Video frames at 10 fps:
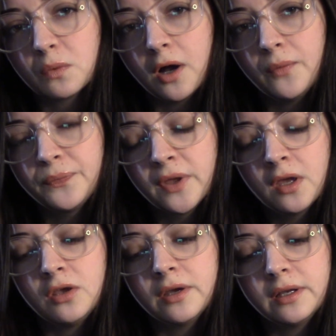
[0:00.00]
well.
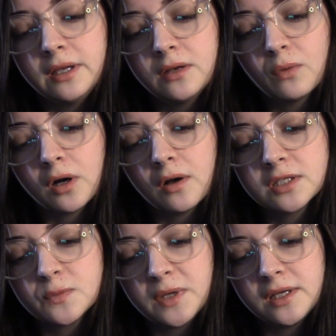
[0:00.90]
You could need to work
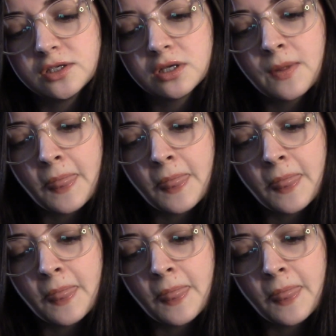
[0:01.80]
on speech.